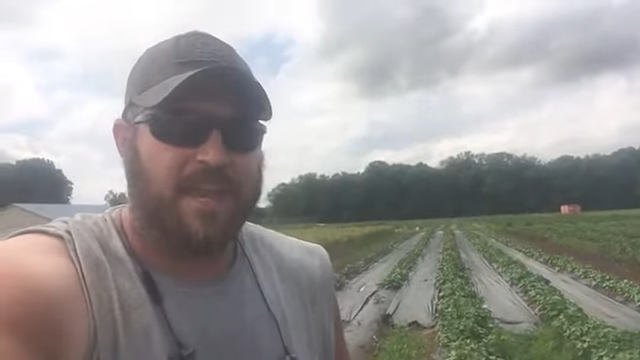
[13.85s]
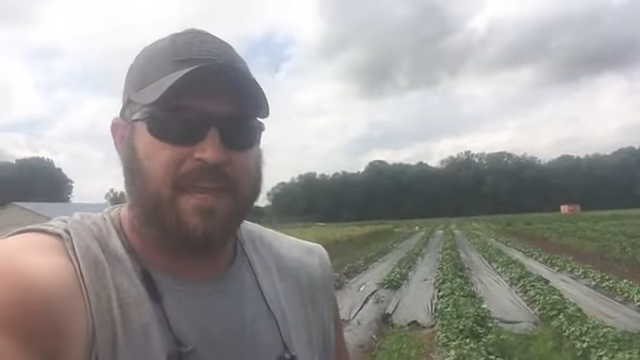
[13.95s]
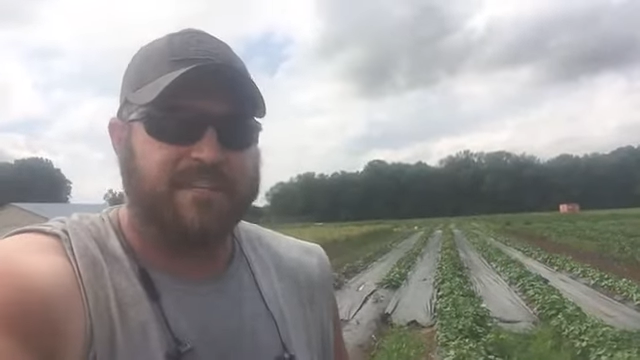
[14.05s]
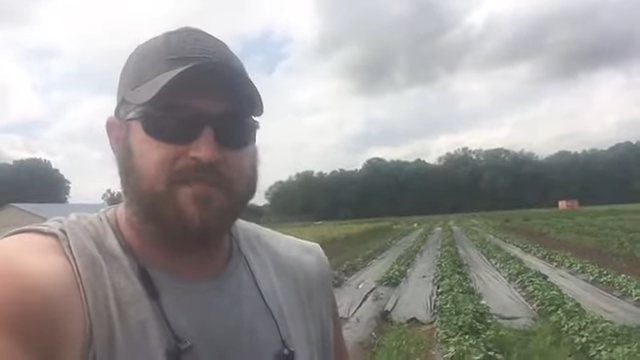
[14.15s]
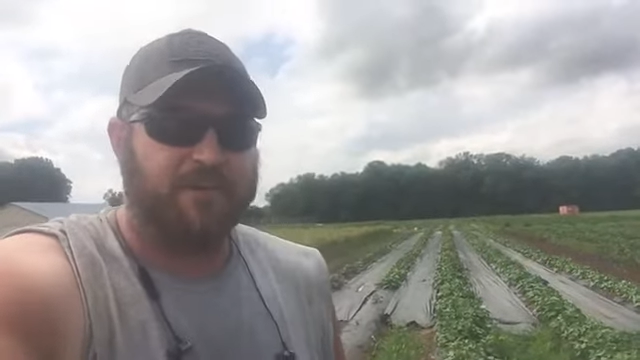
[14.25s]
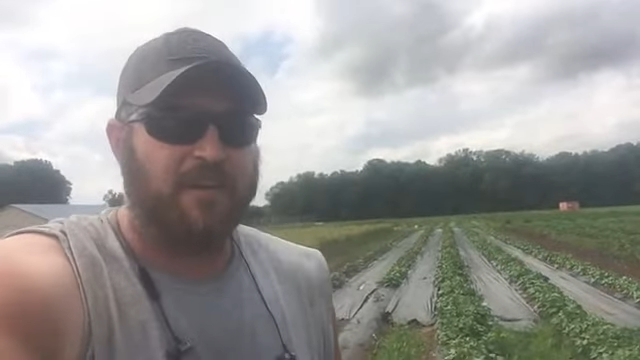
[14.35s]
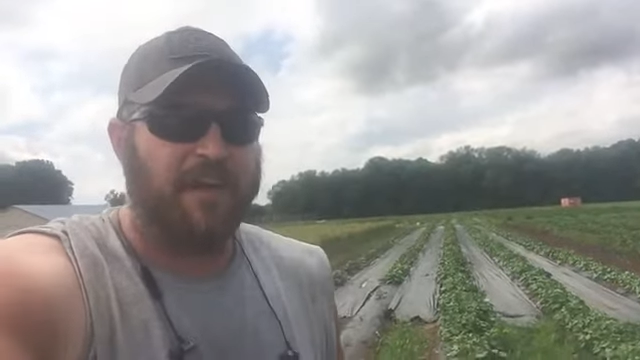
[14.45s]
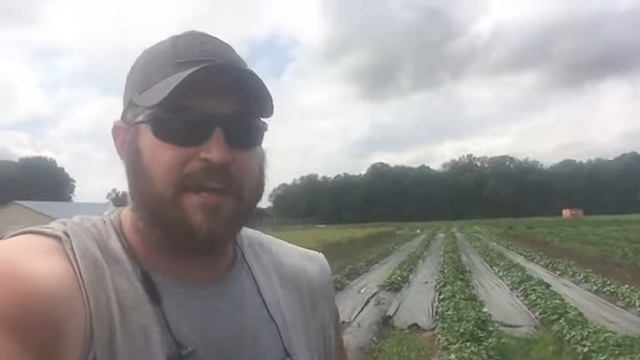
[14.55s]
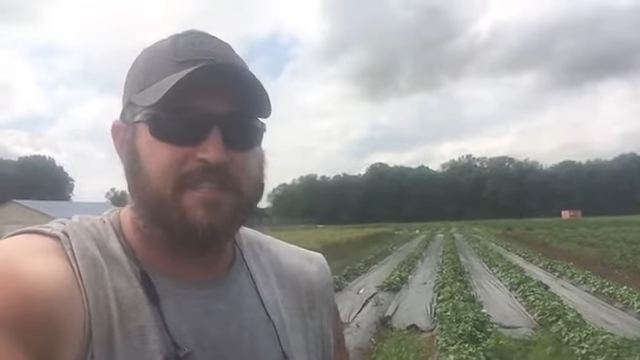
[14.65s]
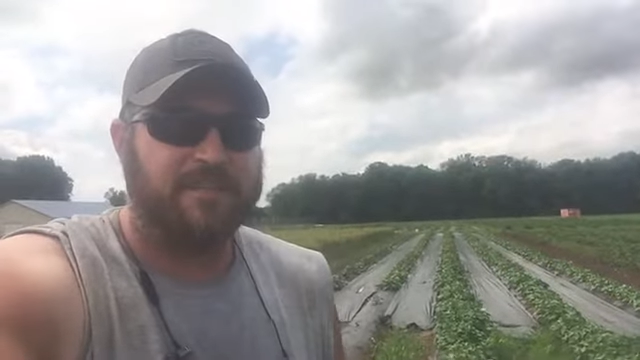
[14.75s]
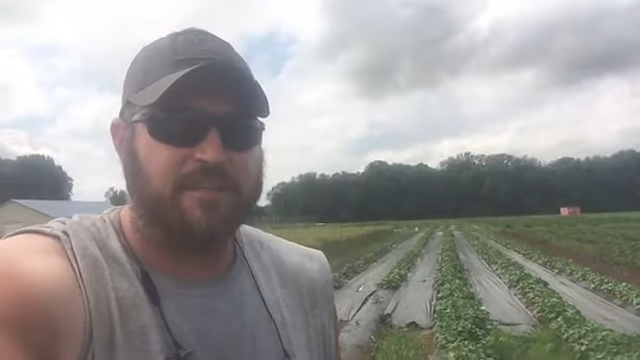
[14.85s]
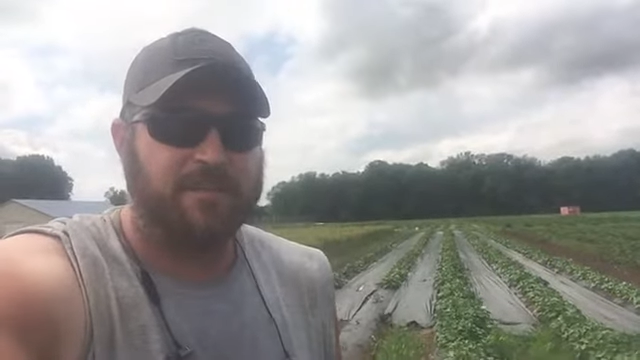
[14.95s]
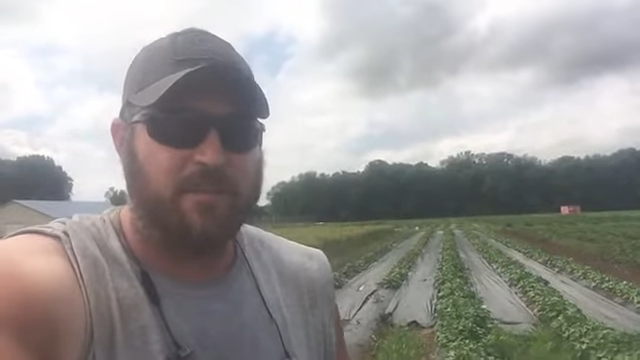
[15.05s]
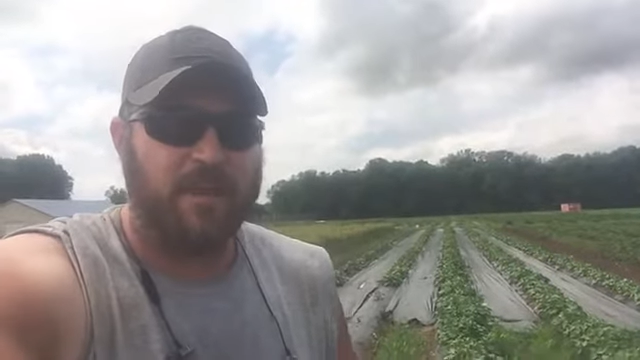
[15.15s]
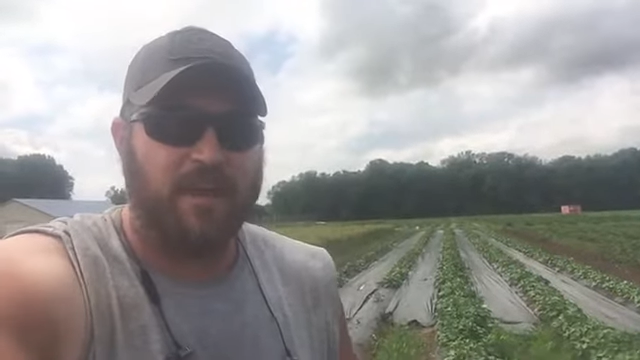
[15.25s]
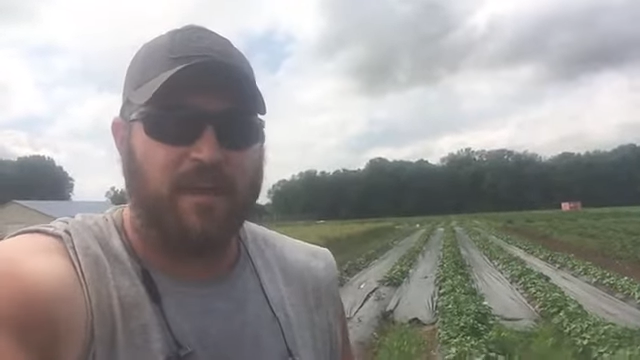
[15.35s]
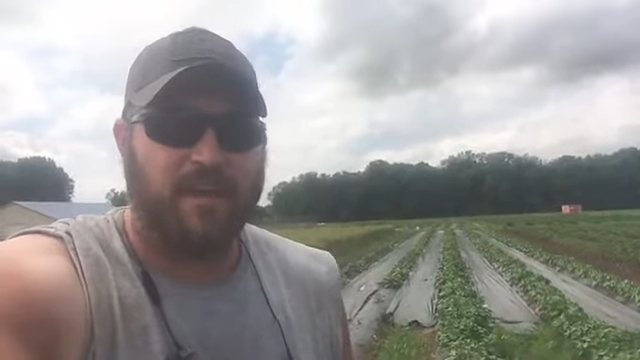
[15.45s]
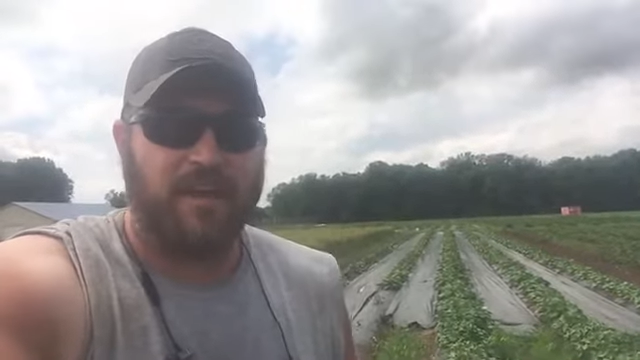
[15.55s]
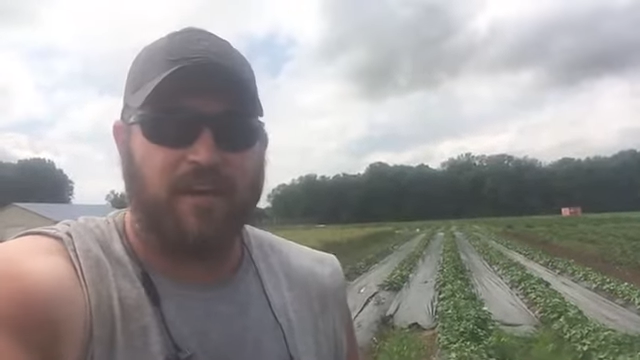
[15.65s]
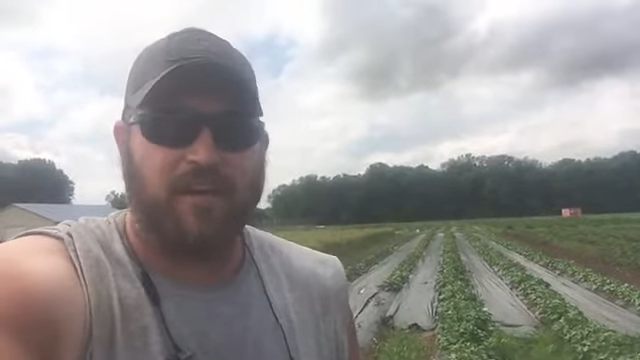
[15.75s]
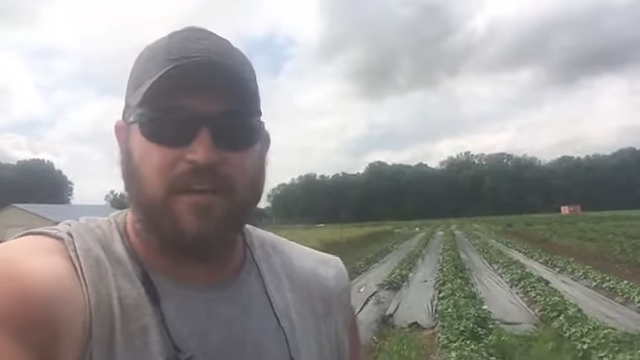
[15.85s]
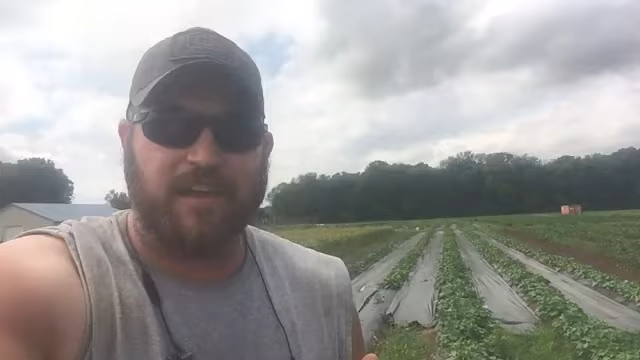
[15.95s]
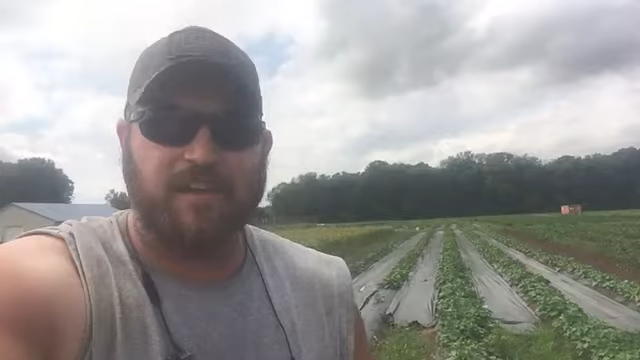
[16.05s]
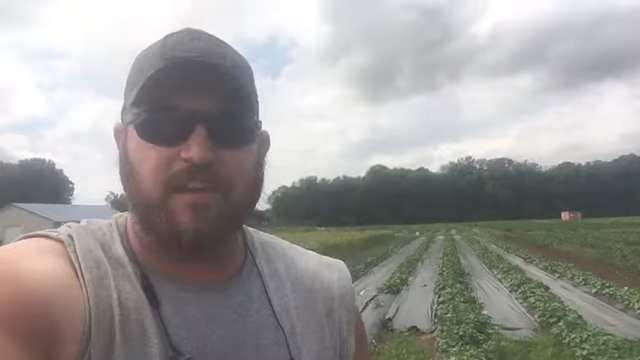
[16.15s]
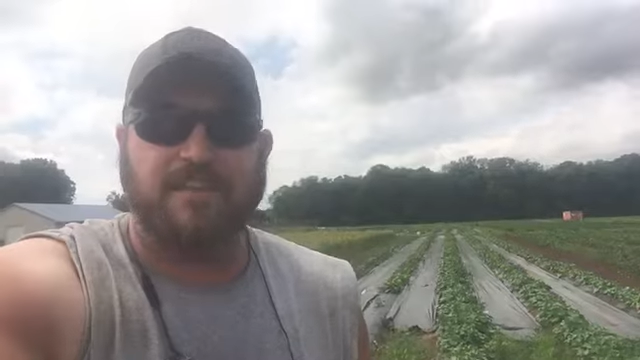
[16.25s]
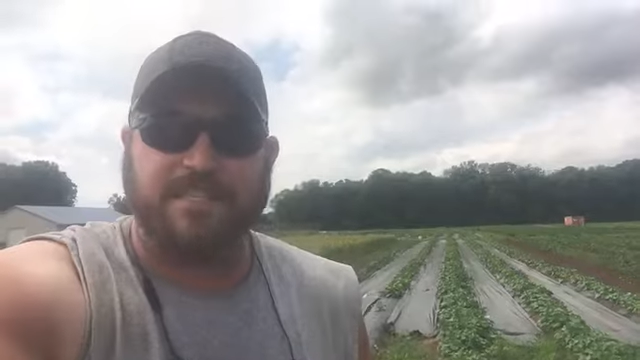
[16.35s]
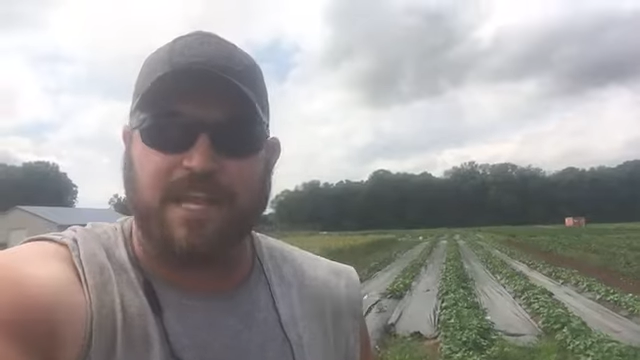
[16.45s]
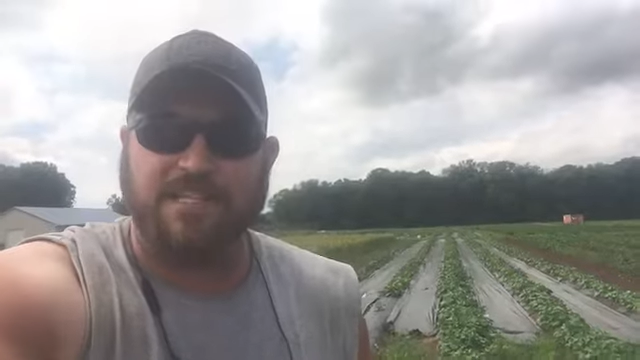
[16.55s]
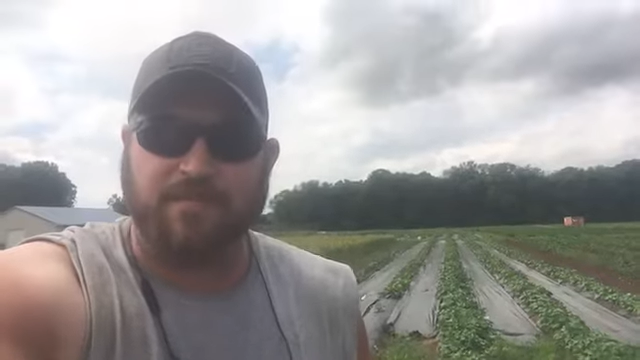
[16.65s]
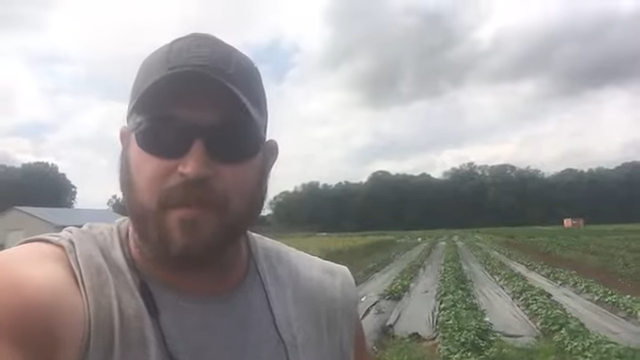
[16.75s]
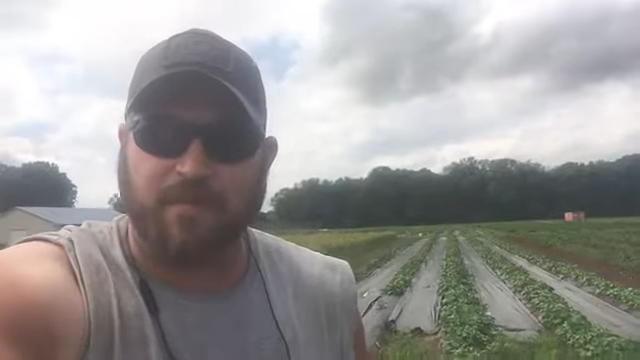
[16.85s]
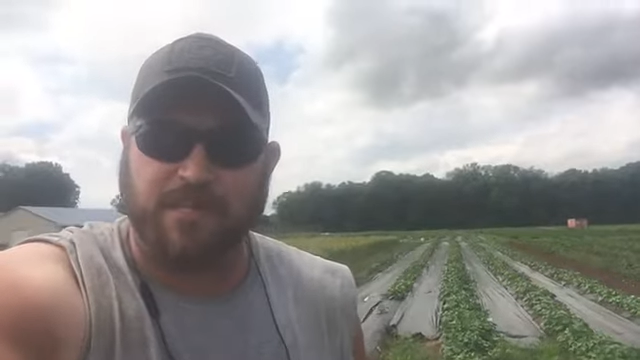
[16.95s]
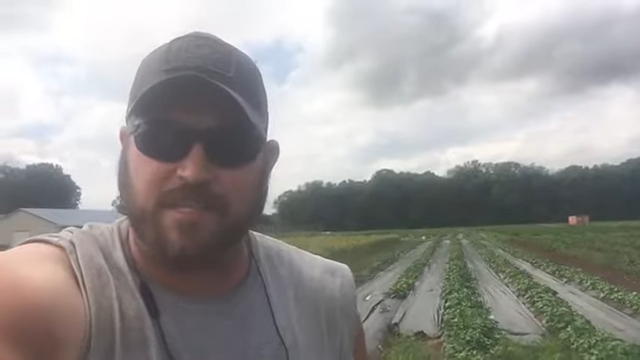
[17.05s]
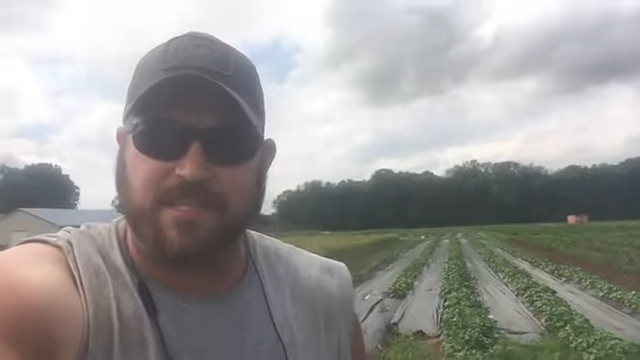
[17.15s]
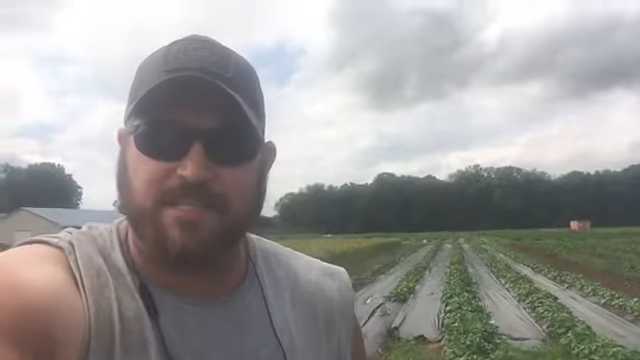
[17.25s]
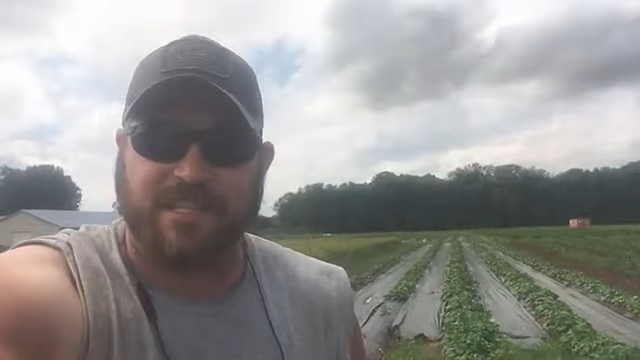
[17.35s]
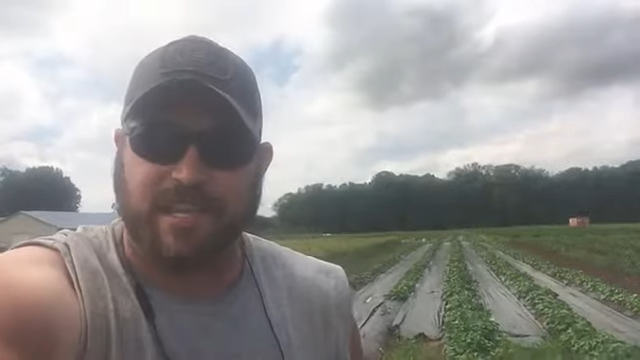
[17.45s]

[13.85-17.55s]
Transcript: It's fertilizer in all intents and purposes.